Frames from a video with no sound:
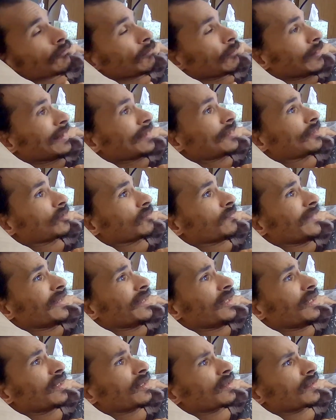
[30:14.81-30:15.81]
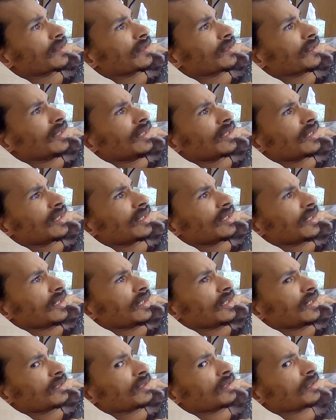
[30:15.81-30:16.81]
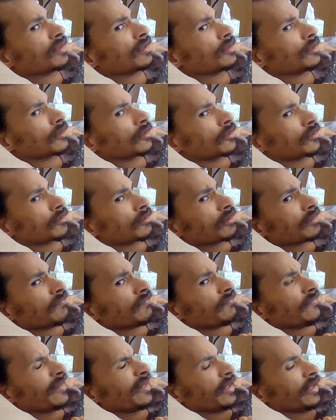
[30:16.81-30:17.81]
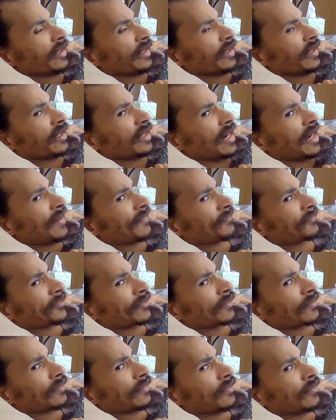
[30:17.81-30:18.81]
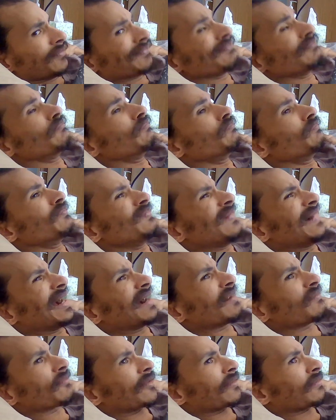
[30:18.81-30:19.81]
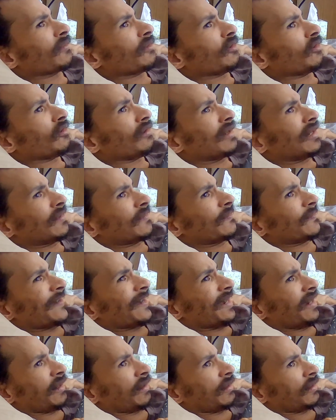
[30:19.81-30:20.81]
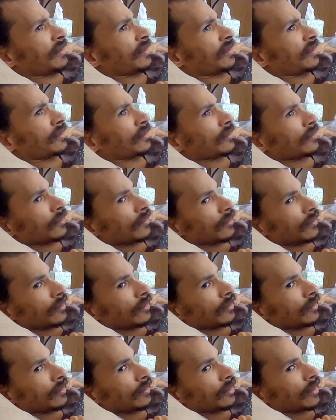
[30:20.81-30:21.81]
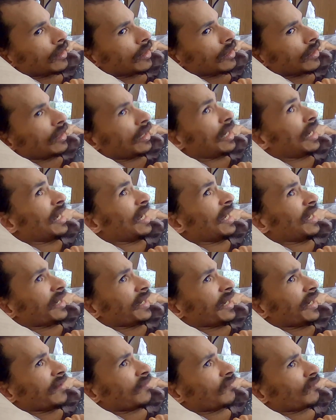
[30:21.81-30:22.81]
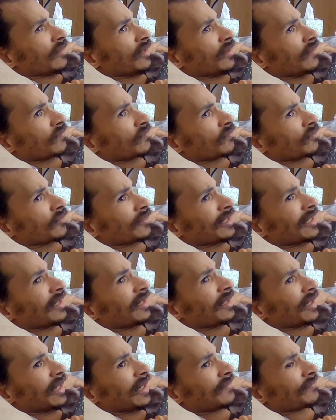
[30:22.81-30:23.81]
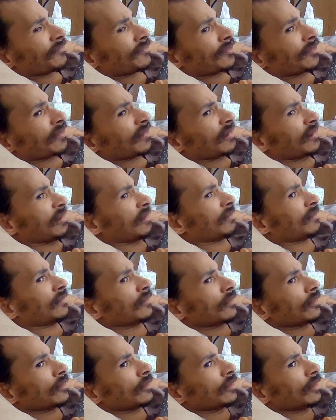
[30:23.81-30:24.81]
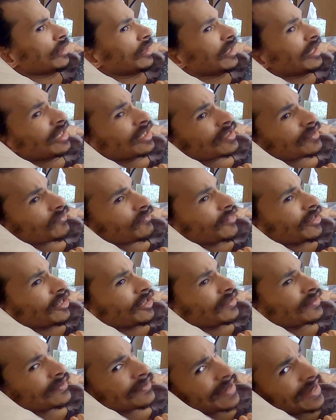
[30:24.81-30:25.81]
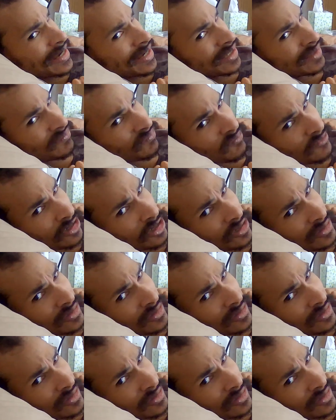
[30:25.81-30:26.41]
WrestleMania 39 should be an absolute memorable affair. I can't wait for it. After all, it's my second